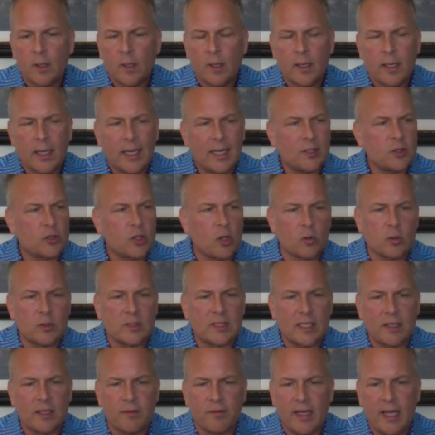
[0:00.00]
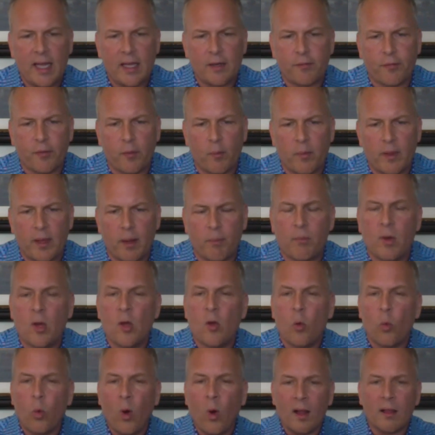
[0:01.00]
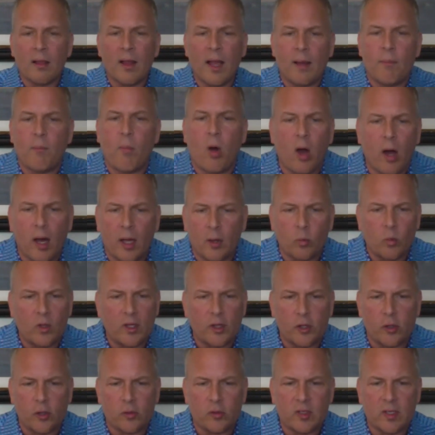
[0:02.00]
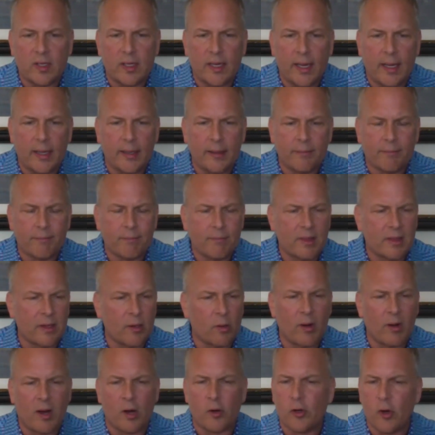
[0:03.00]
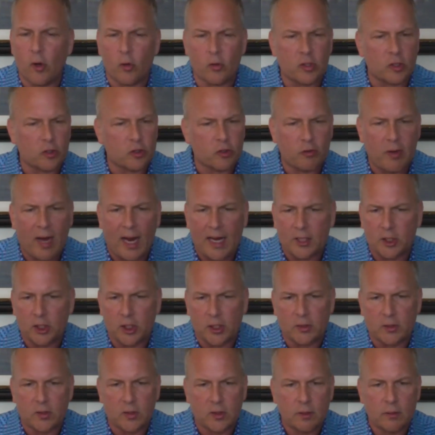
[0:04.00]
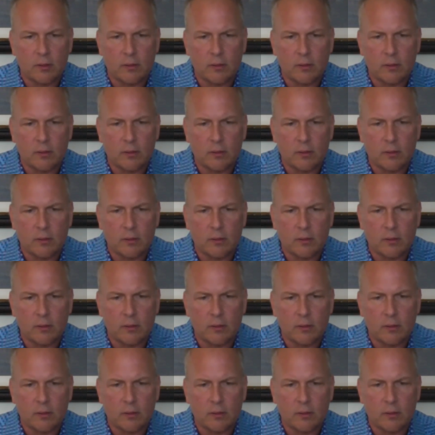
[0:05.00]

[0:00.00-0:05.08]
and don't deviate from them. While I'm on with you today, there are no distractions.